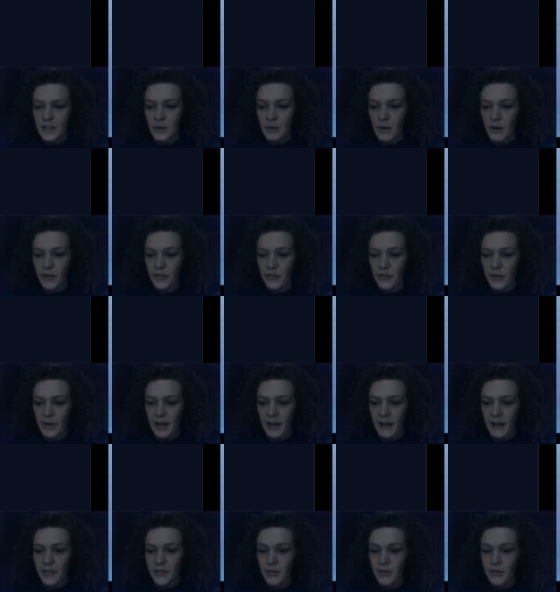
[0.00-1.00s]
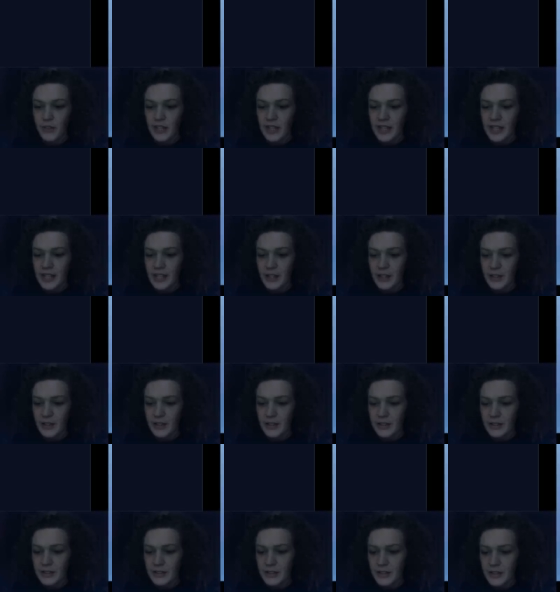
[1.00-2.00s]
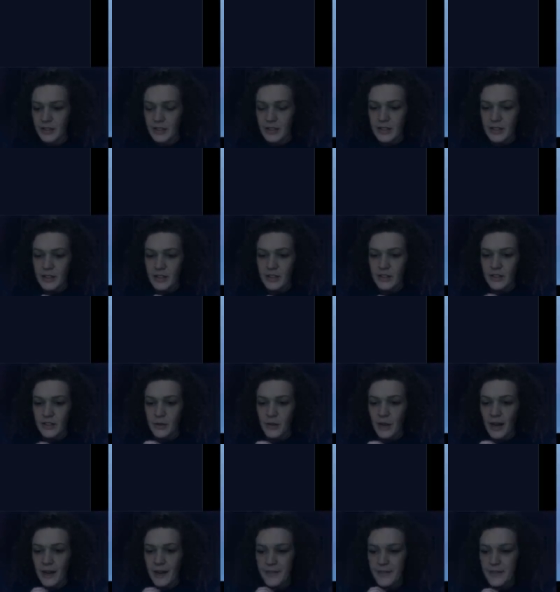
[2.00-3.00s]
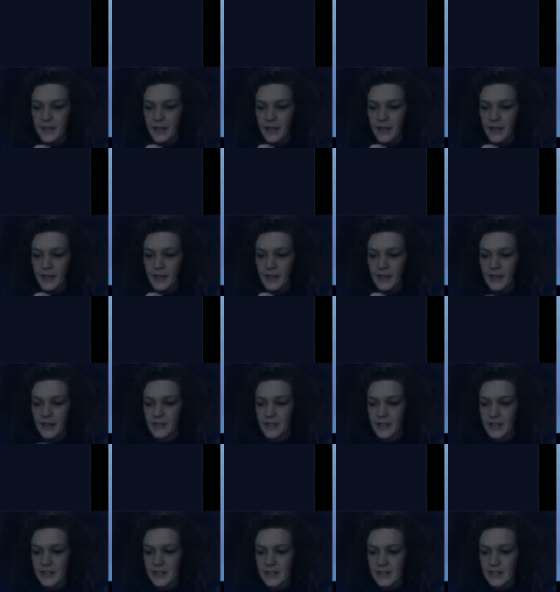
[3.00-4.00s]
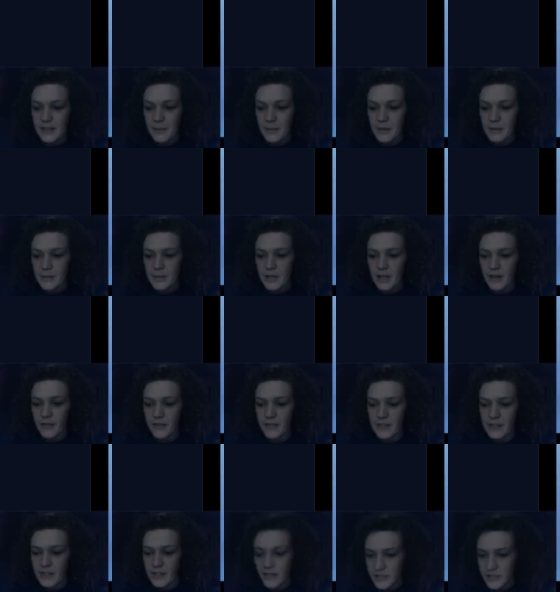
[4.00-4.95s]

you also have, so here you have uh, evidence, symptoms of, the,